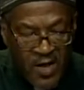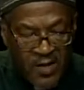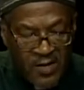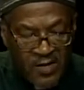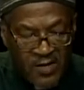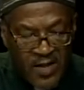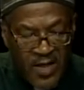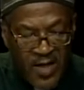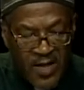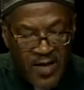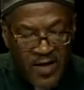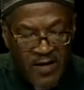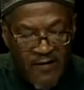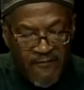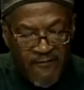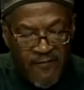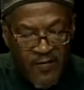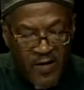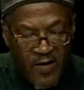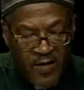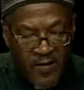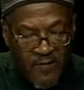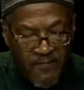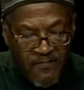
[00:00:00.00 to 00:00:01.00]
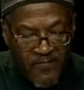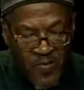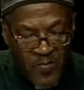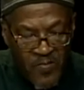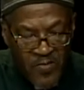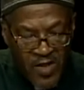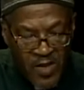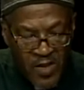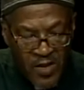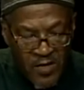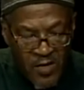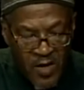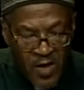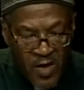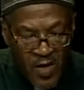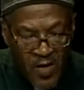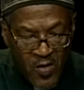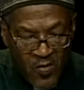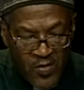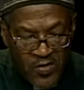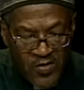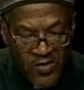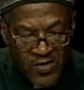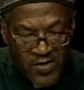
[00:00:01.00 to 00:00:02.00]
that, if implemented,
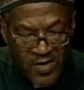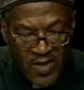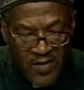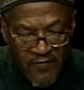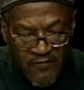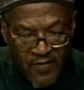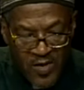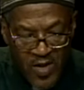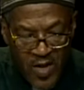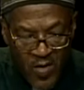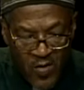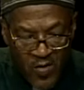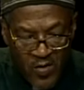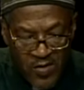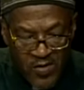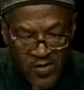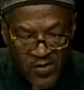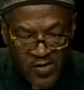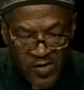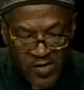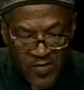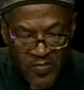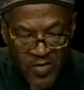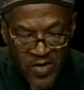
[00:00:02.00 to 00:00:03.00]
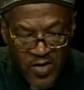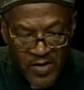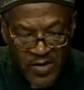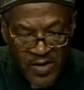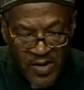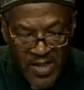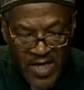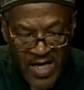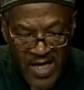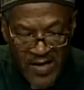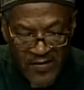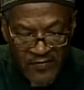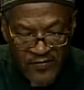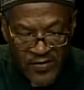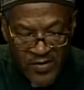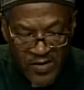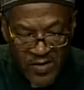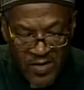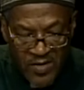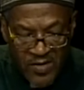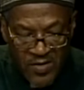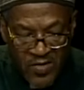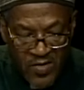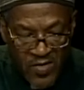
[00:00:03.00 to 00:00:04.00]
would save countless American lives
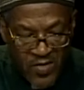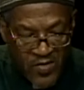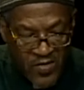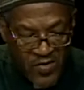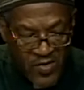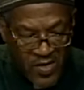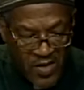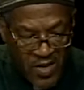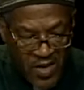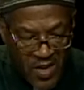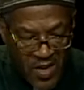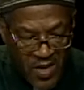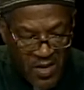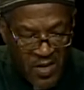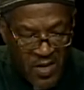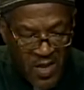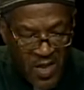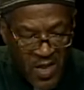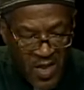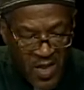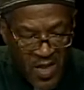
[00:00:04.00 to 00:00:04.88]
in the years ahead.